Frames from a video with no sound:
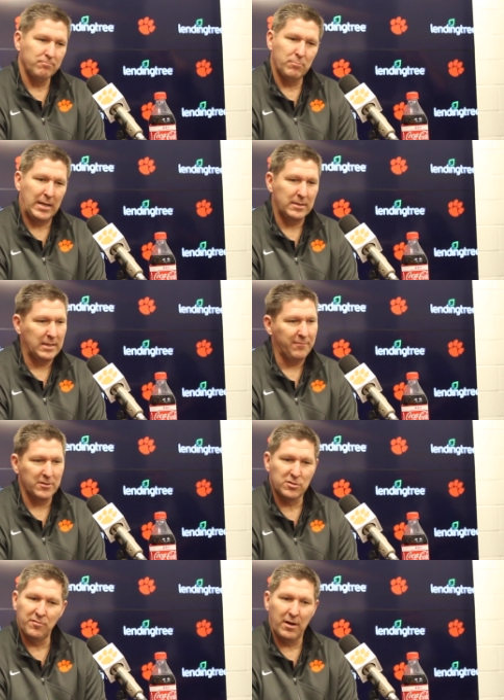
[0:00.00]
made a
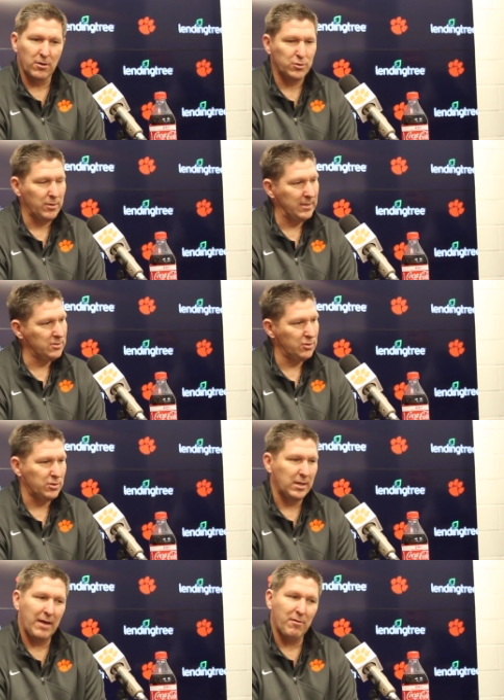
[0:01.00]
defensive error in
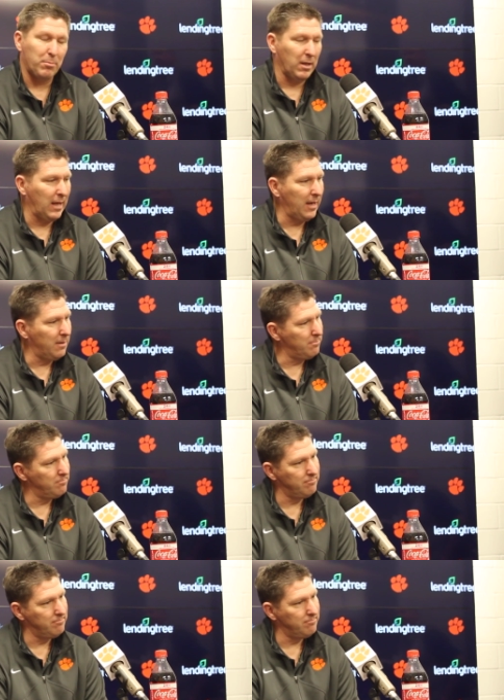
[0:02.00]
transition, gave up a layup,